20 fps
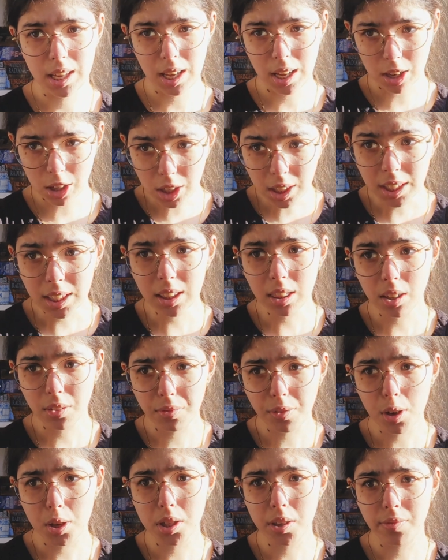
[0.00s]
earning their
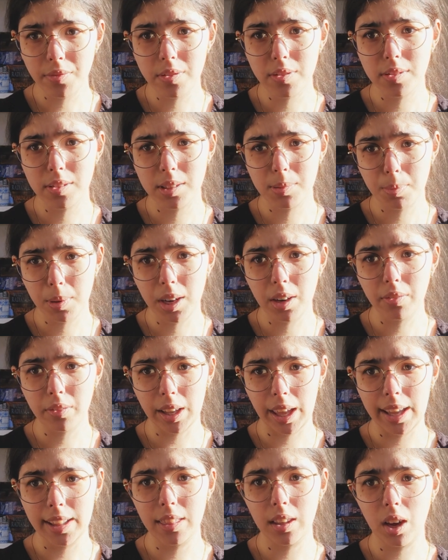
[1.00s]
frozen spit of
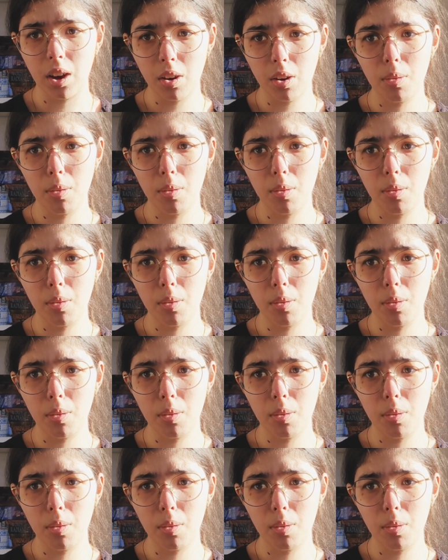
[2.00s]
land the